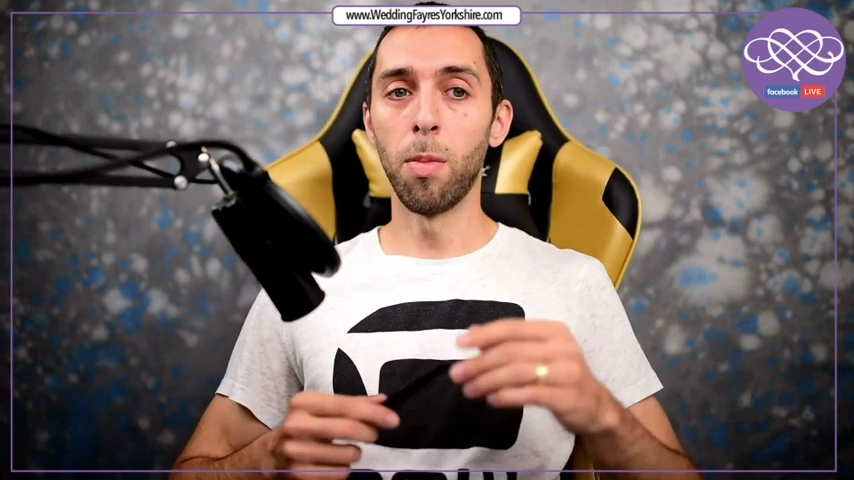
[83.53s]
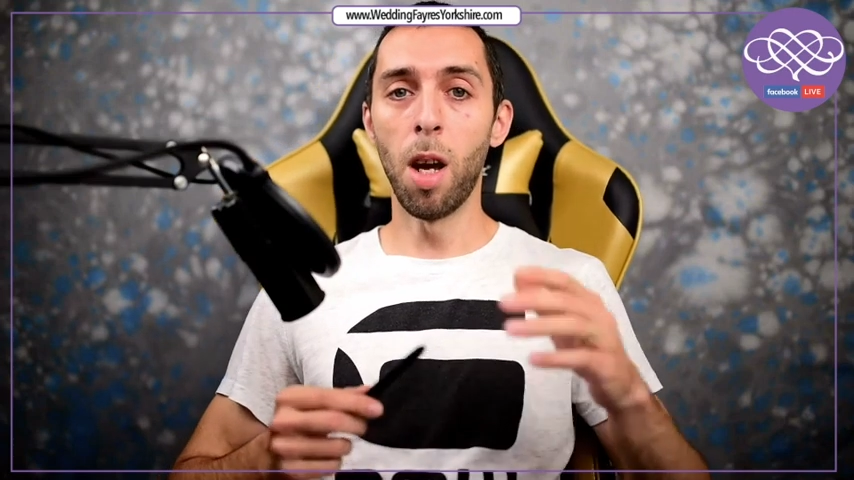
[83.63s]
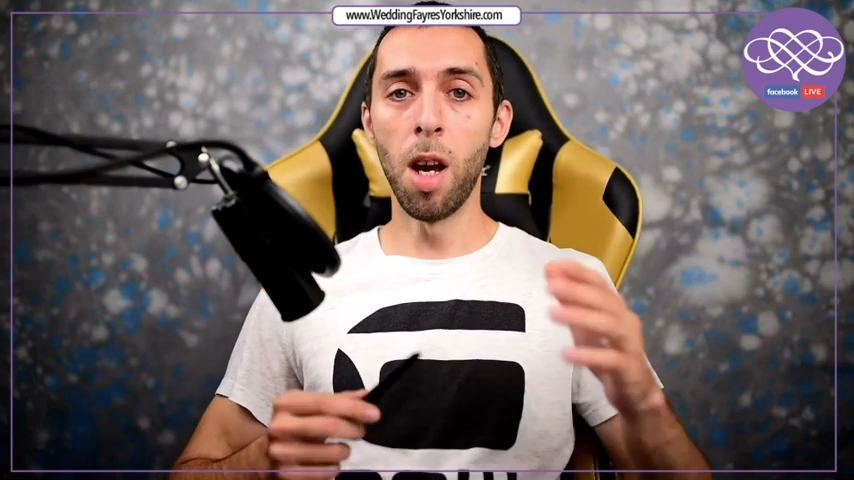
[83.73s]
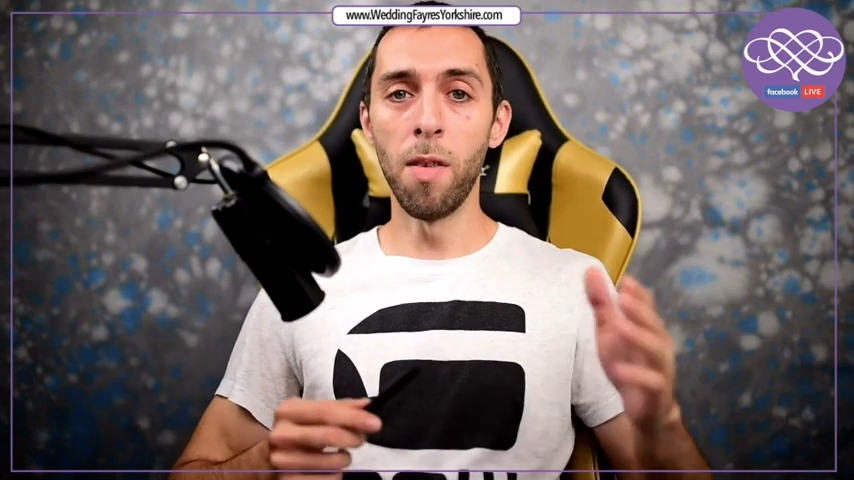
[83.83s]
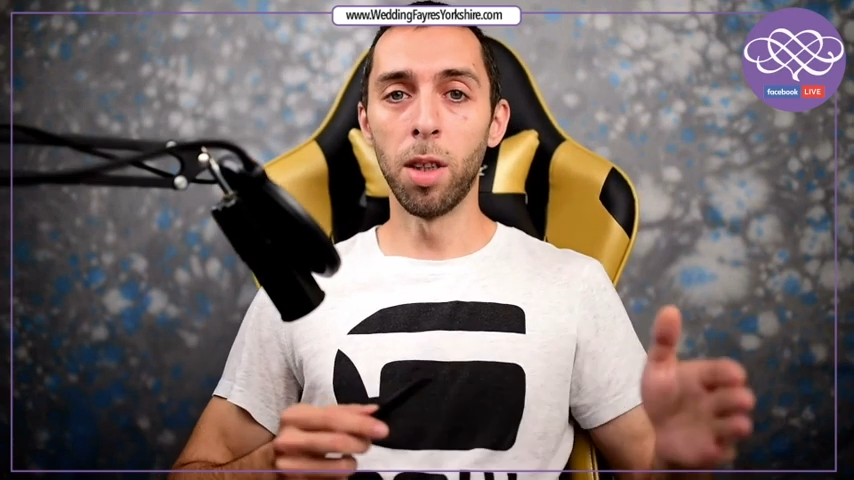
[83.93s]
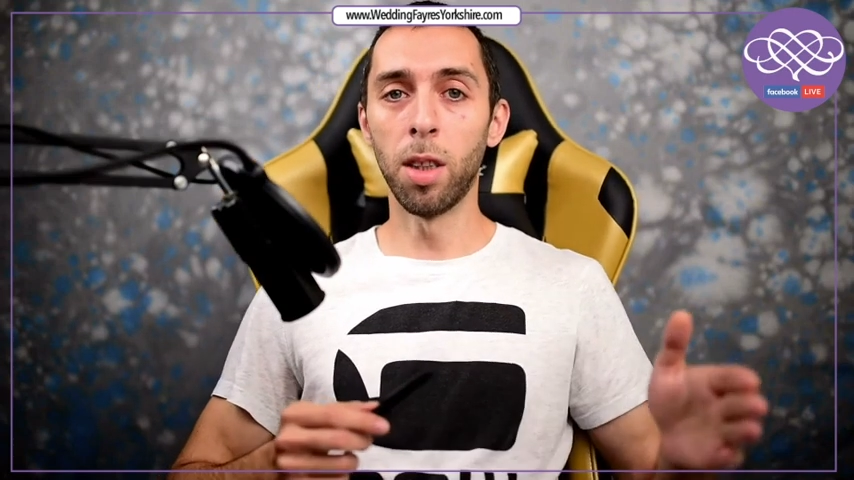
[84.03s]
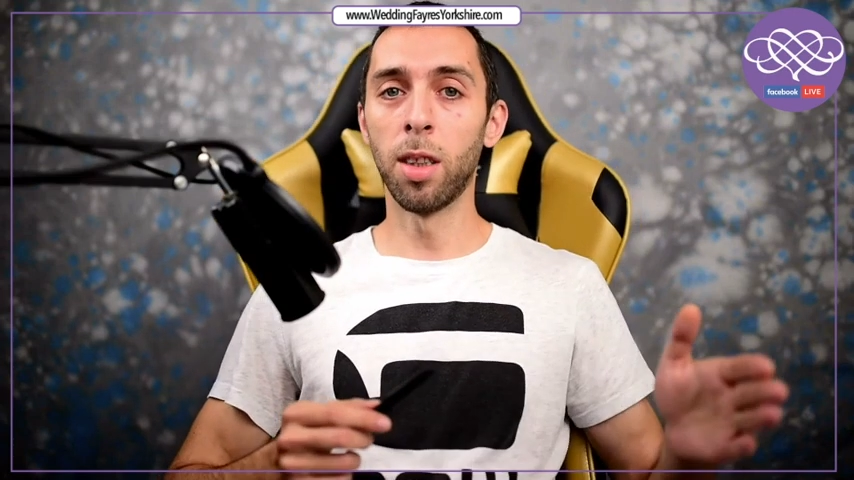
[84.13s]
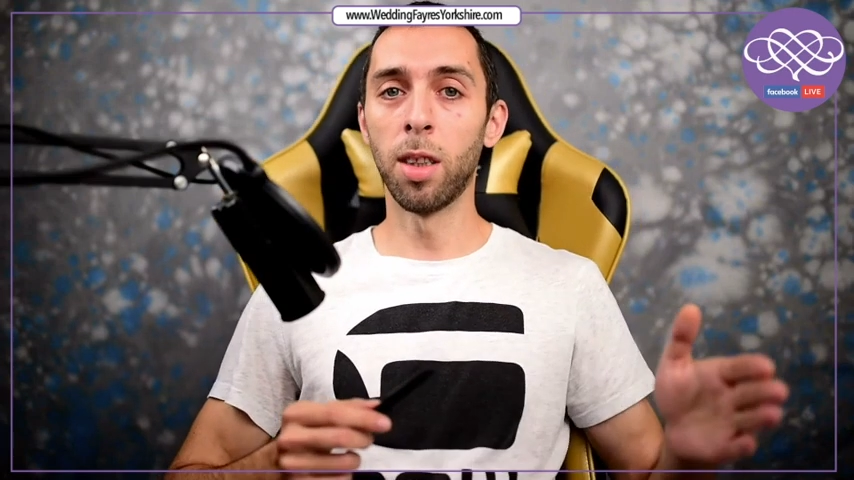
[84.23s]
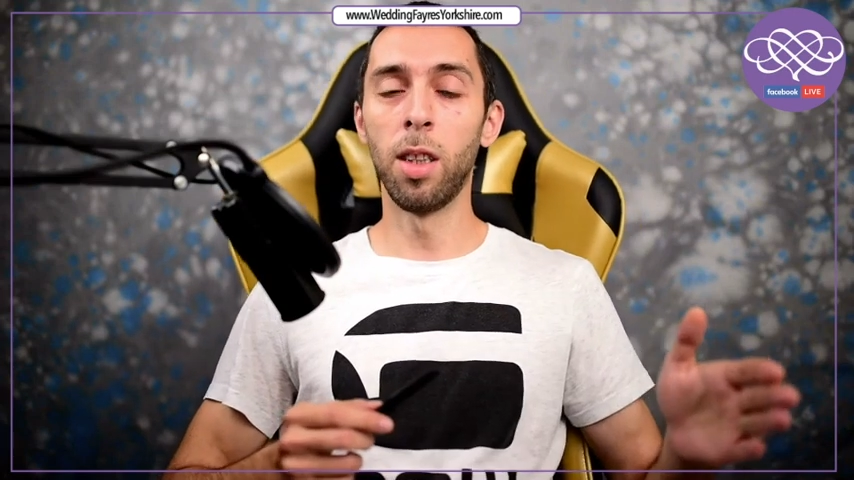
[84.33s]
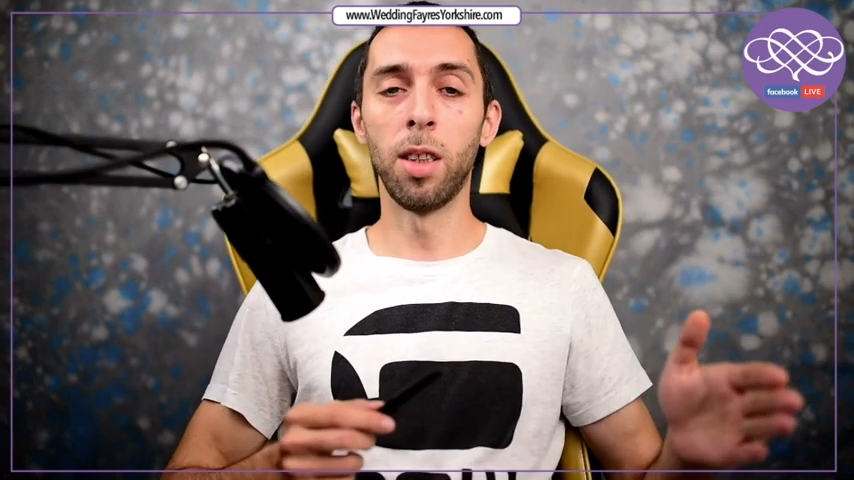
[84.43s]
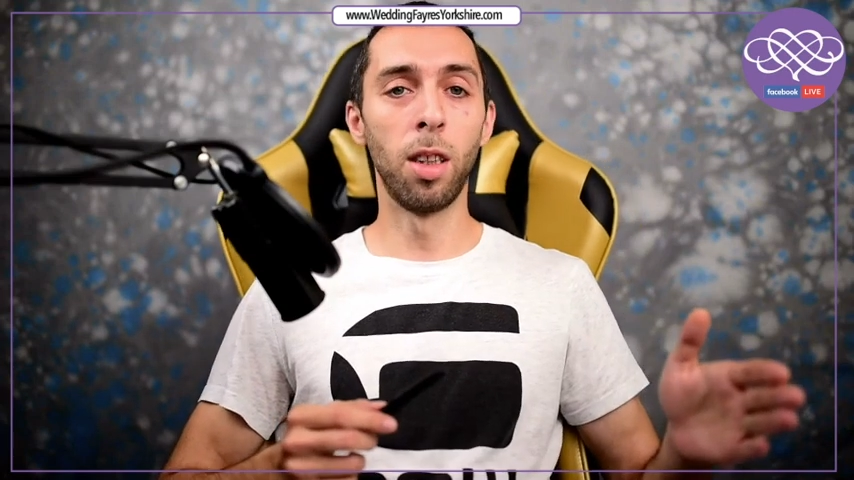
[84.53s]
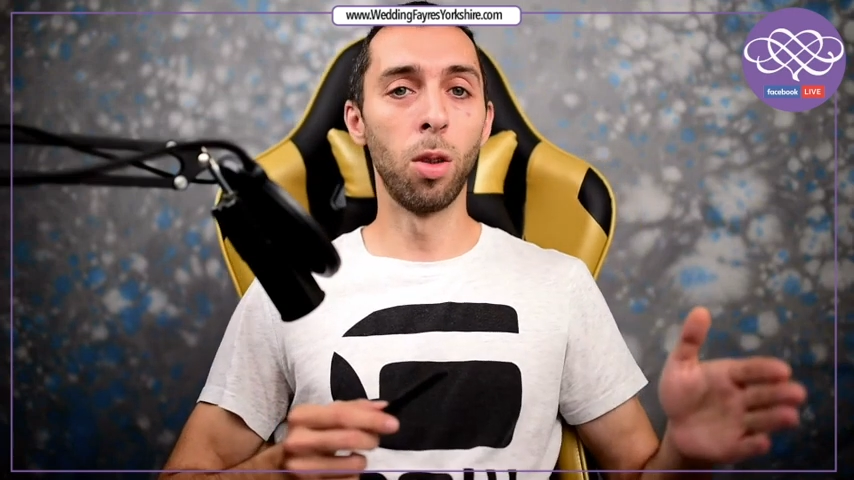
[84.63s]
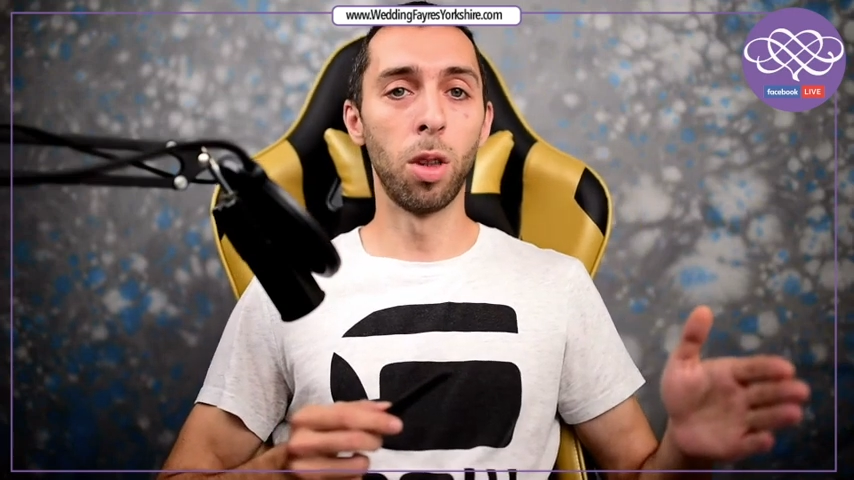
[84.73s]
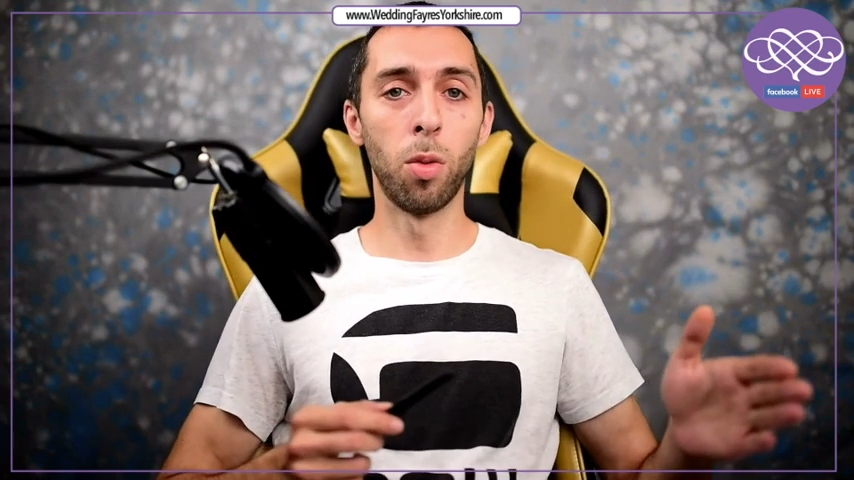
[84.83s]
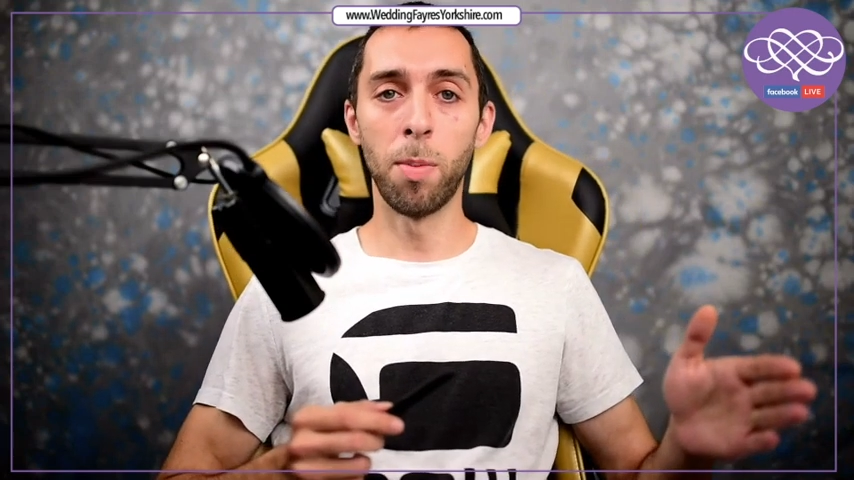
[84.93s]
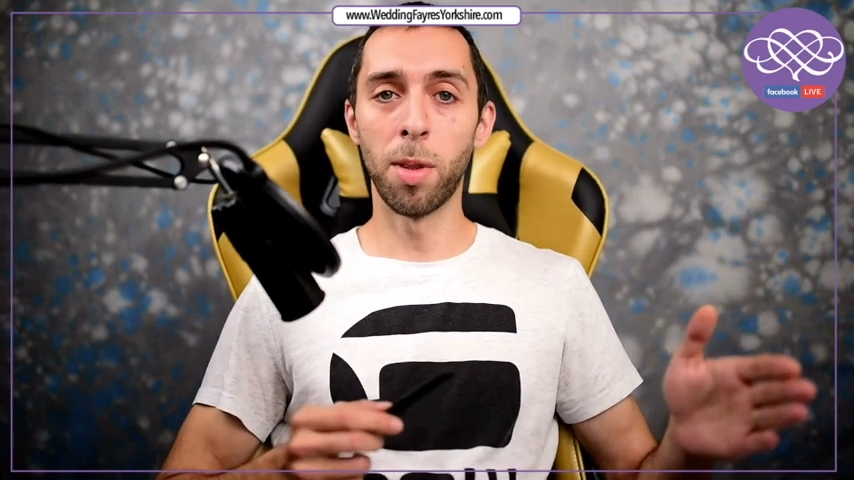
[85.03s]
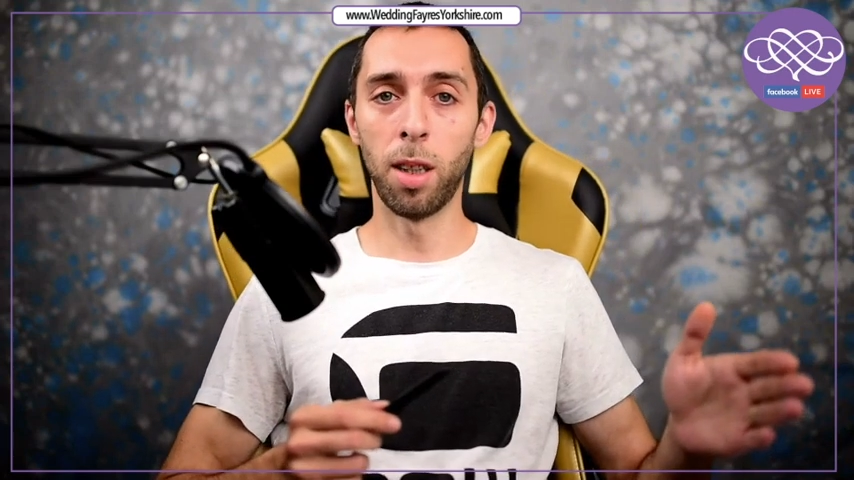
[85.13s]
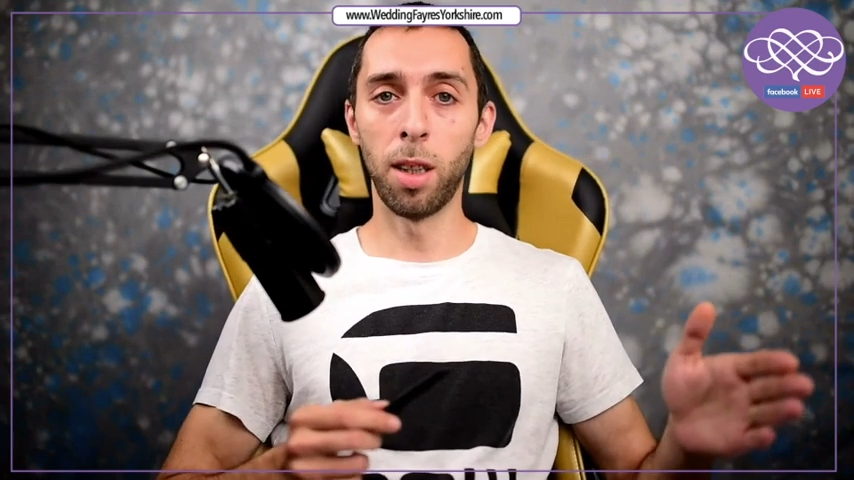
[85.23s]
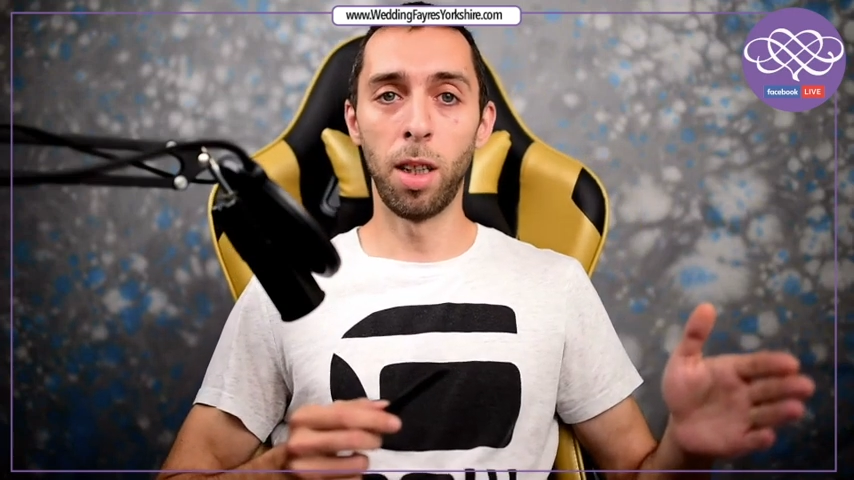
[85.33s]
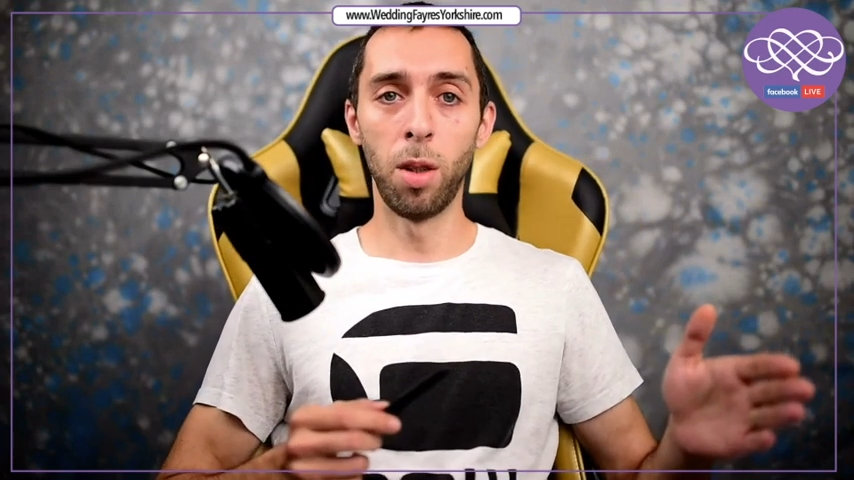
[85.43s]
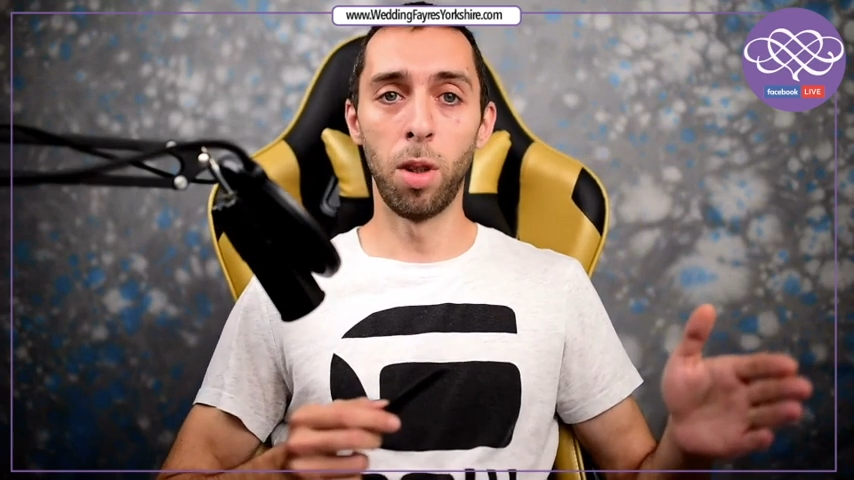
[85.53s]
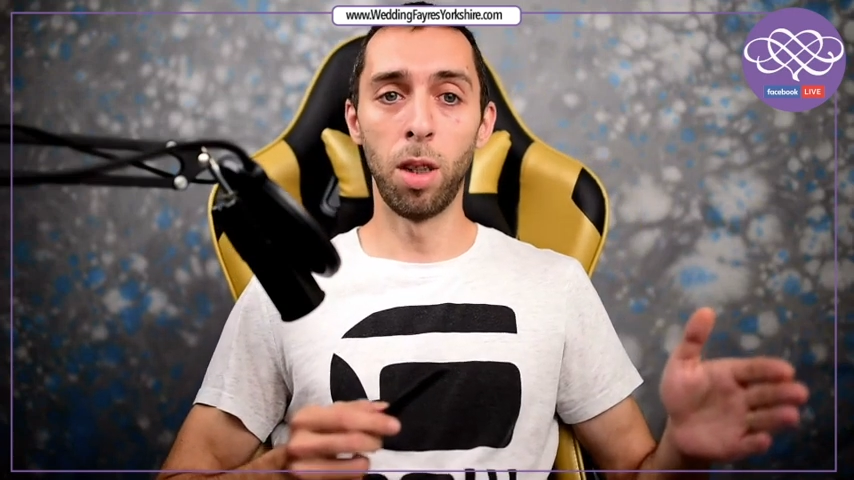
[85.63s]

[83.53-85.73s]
Everything is listed on the website anyway,